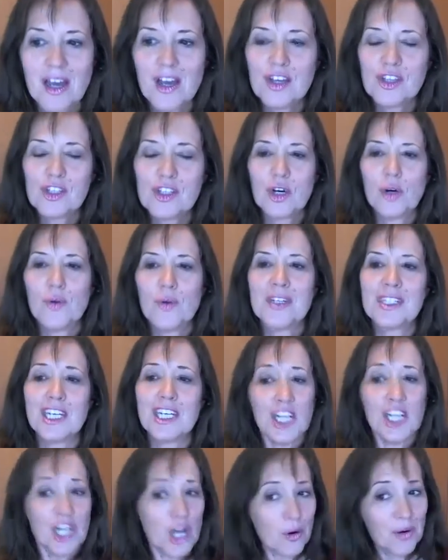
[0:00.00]
So is
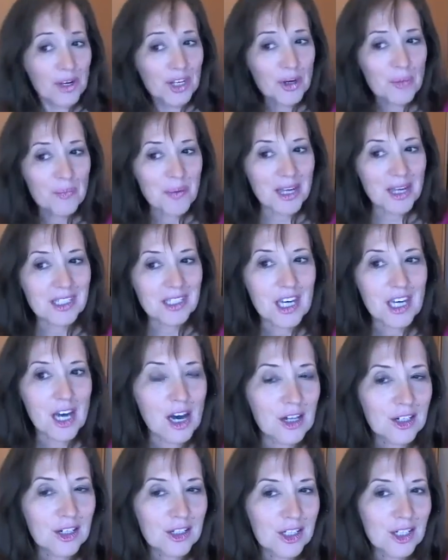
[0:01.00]
it knowing your best
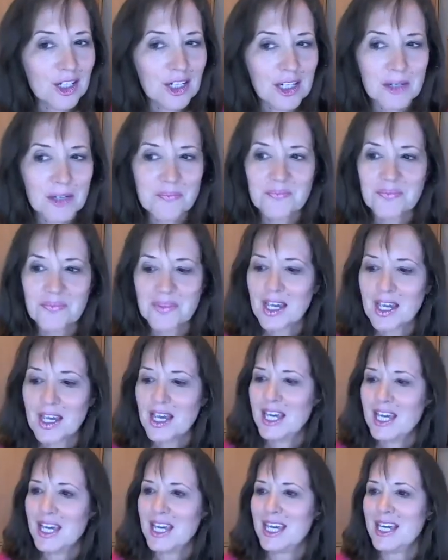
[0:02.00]
color?
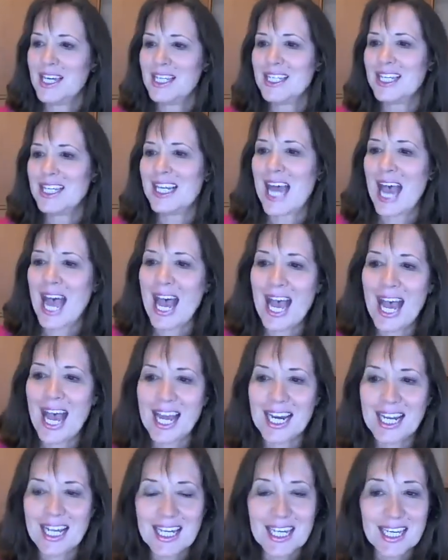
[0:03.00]
Is it
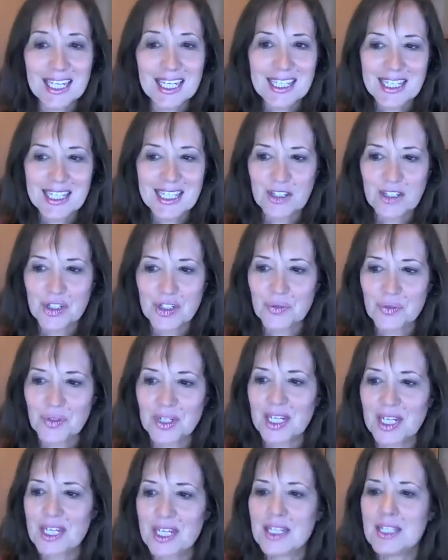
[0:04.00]
adding
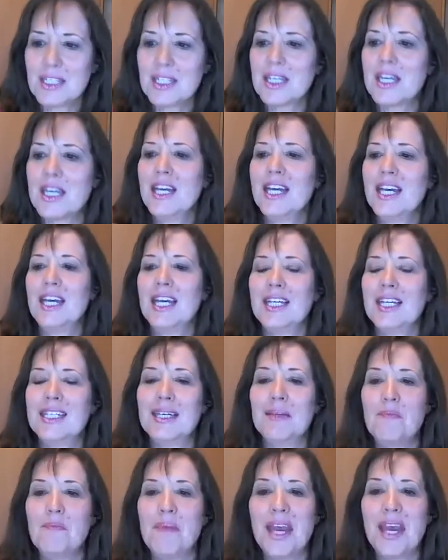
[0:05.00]
accessories? Is
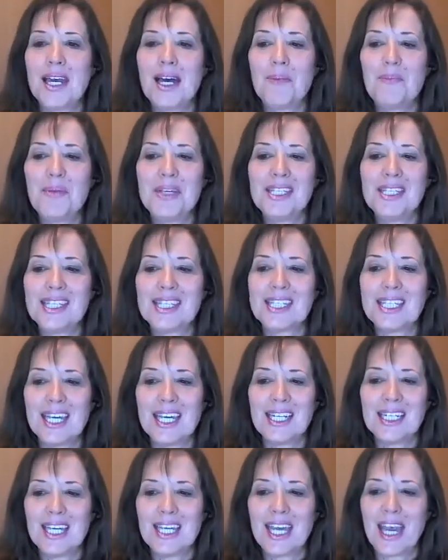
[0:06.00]
it makeup and
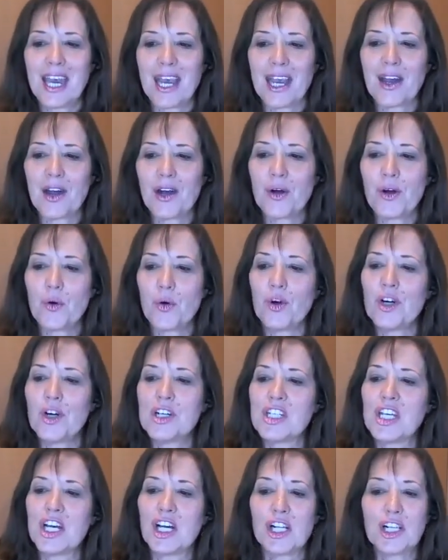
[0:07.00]
skincare? Or is
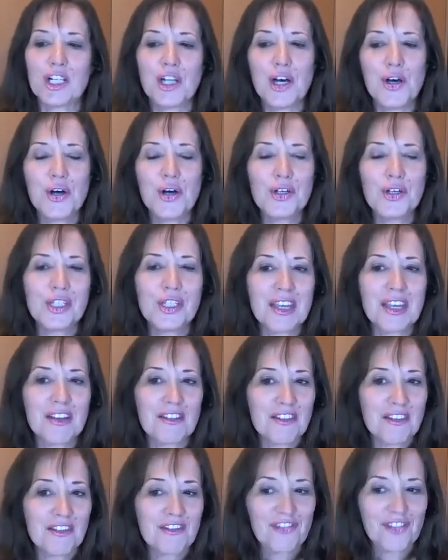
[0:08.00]
it clothes that
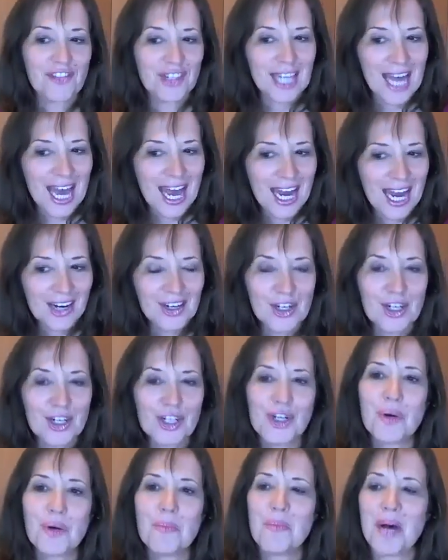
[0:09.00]
flatter
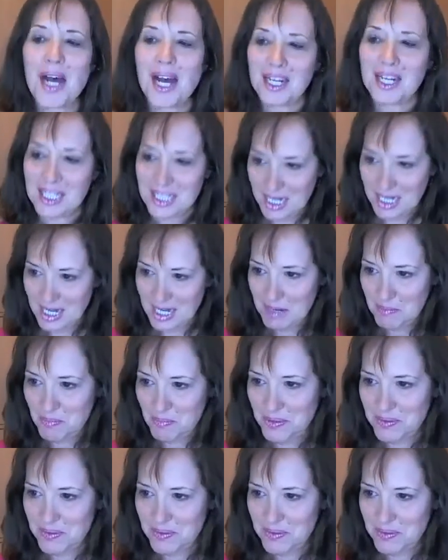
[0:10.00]
your body type?